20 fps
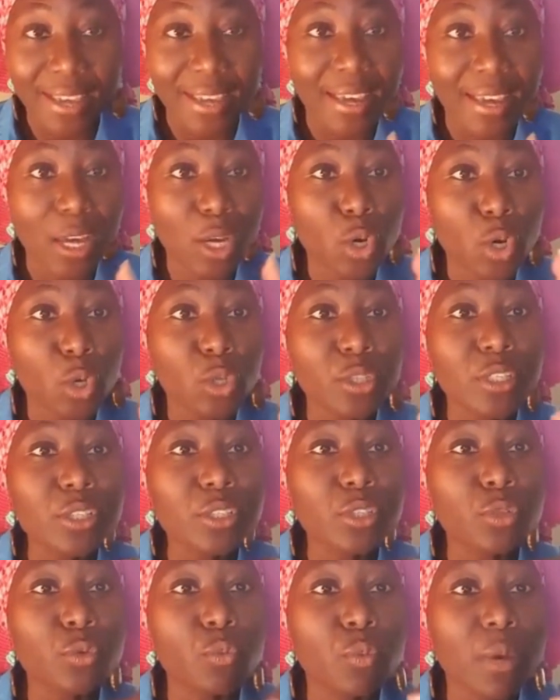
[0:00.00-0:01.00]
According
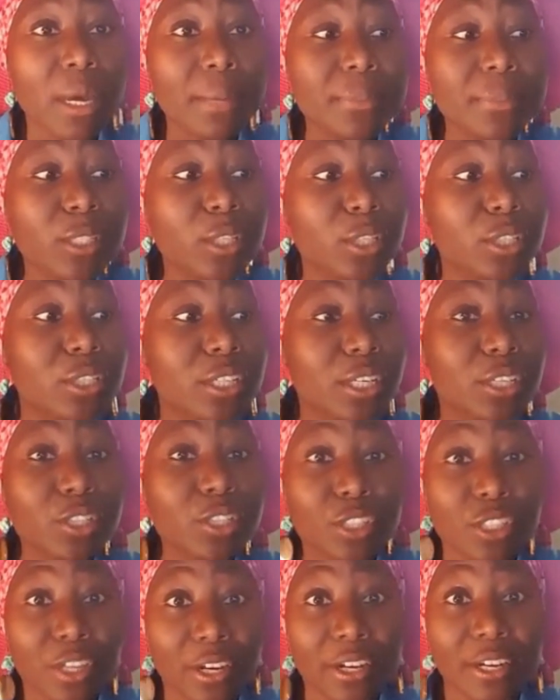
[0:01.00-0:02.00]
to Webster
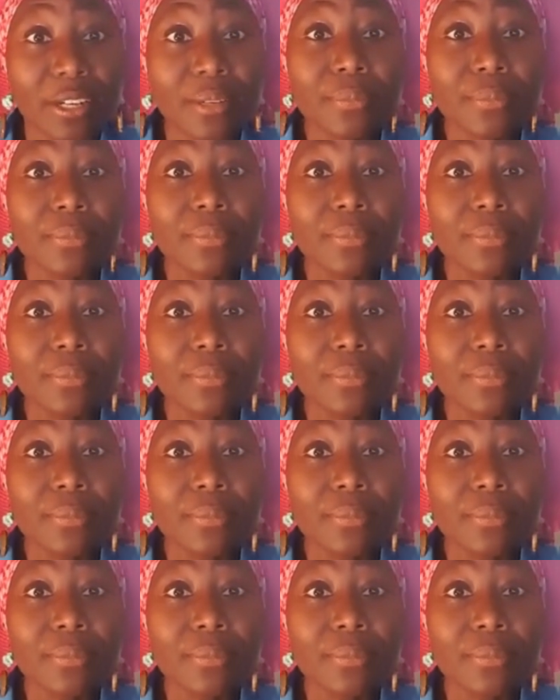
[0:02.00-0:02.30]
Dictionary,